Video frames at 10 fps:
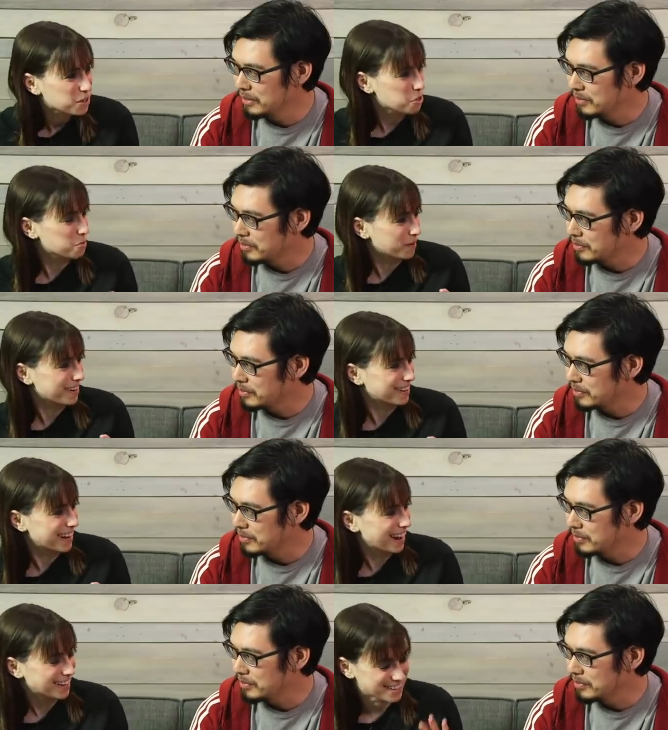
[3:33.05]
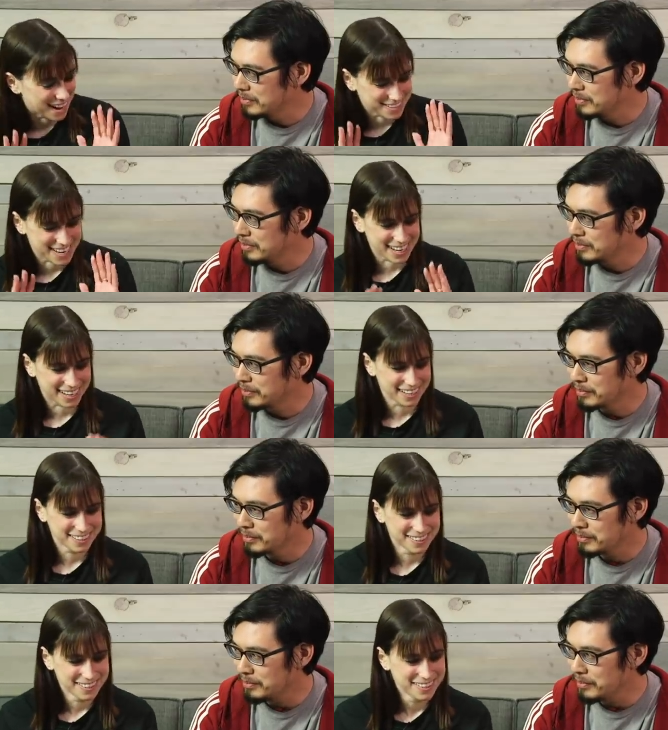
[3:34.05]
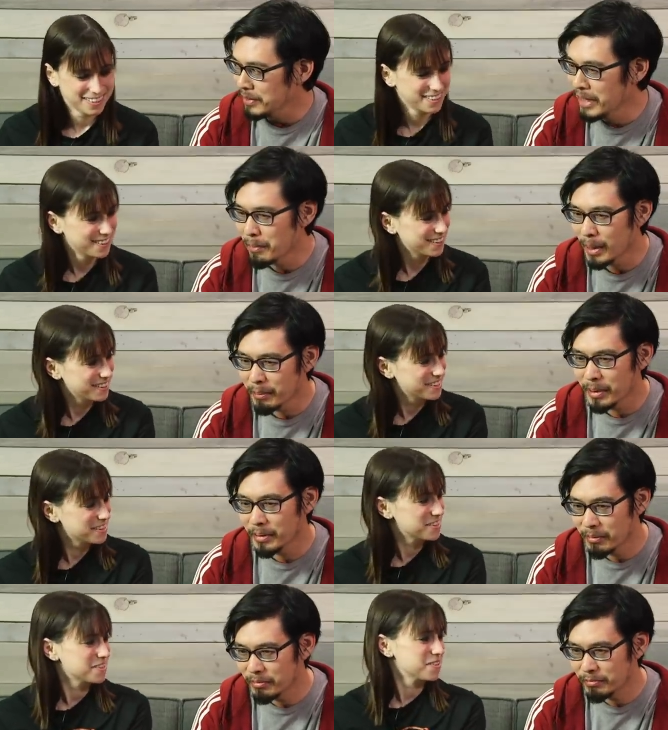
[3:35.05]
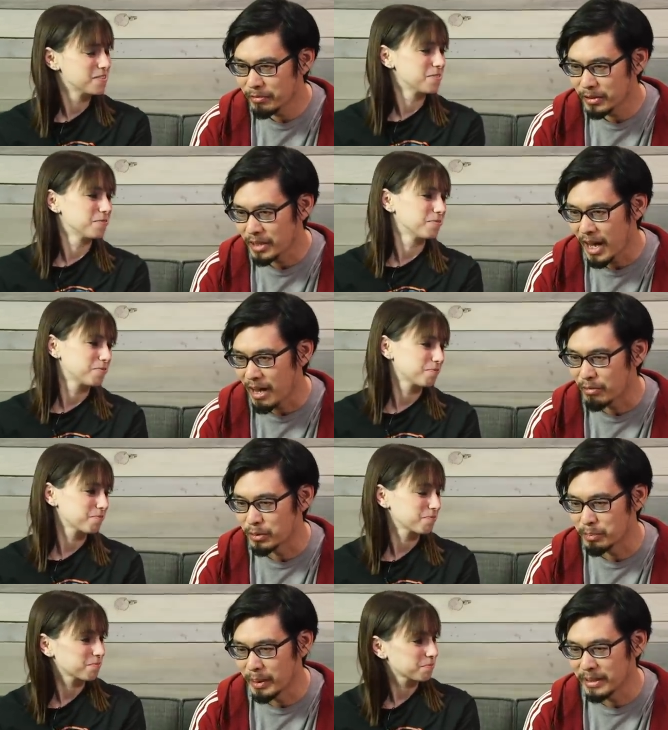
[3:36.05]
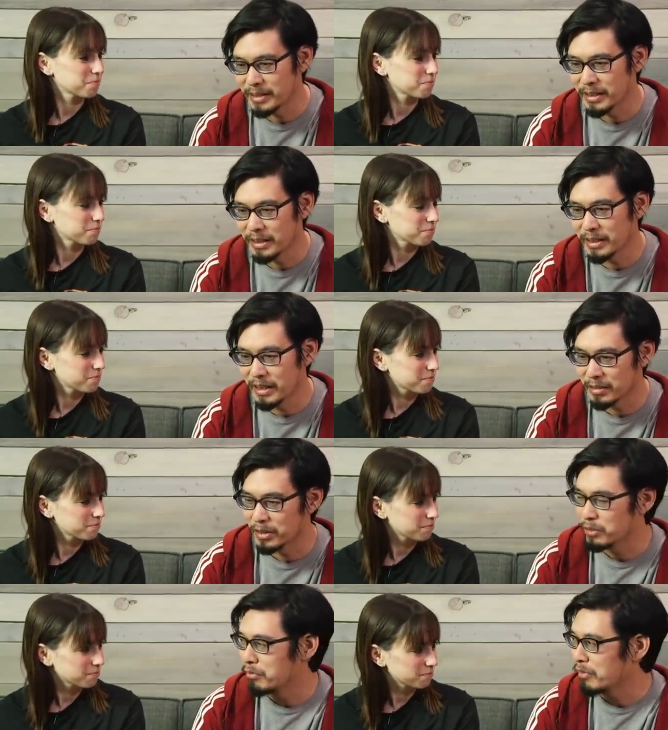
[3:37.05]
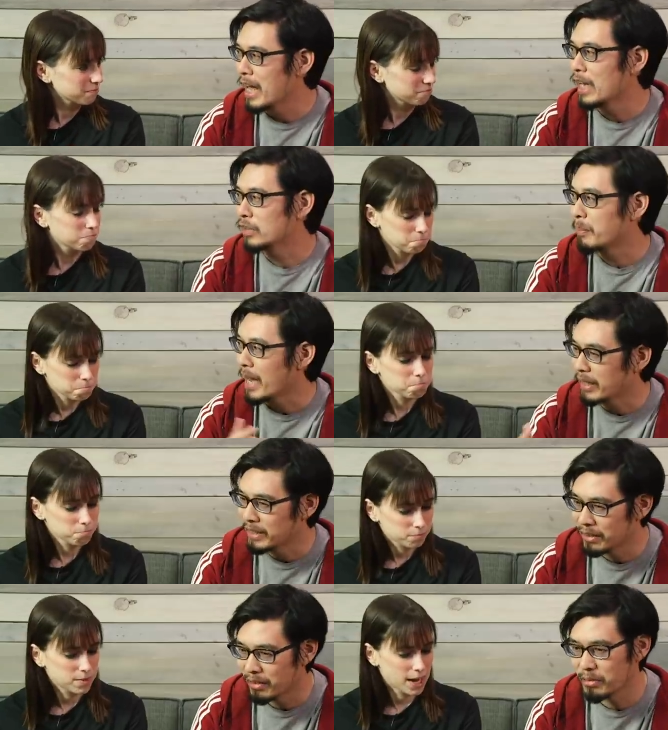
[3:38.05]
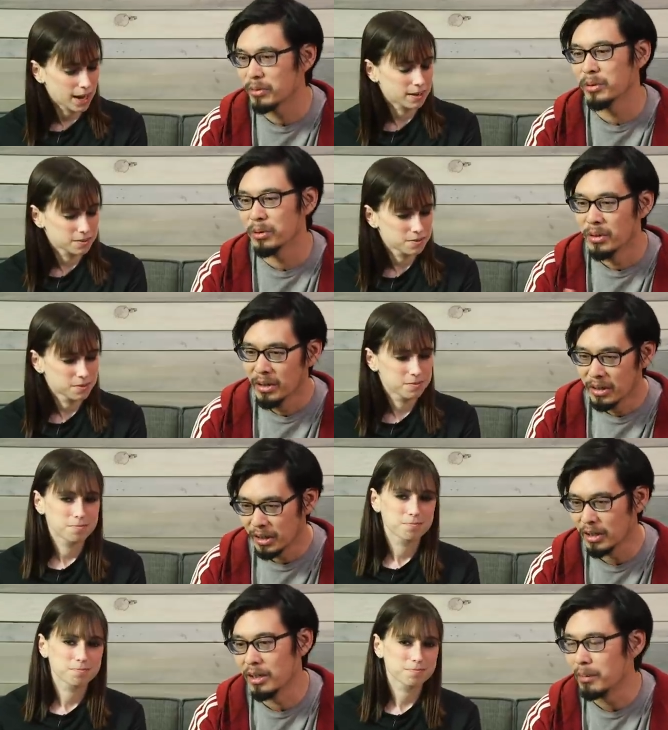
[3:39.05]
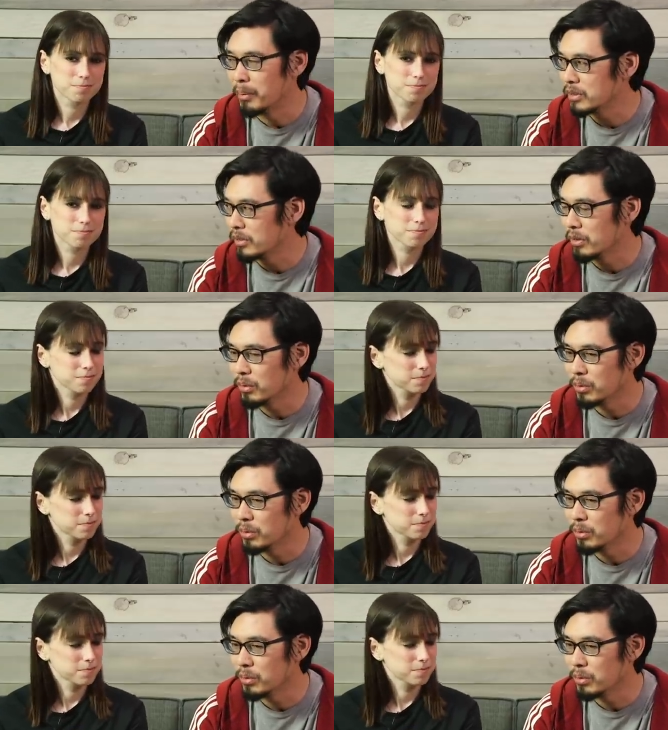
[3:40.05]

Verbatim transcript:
Speaker 1: humor at the end, I'll take it.
Speaker 2: Yeah, but I mean, the first half was basically kind of just flashbacking yeah. through uh, a bunch of the